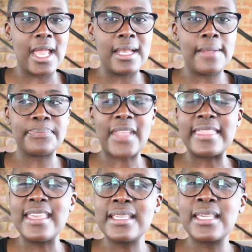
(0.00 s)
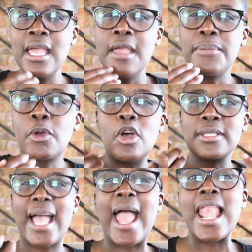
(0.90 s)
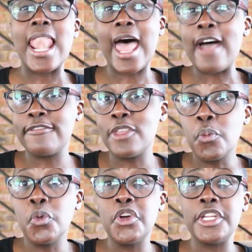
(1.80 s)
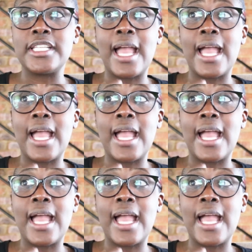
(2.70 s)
And I think because I love the word,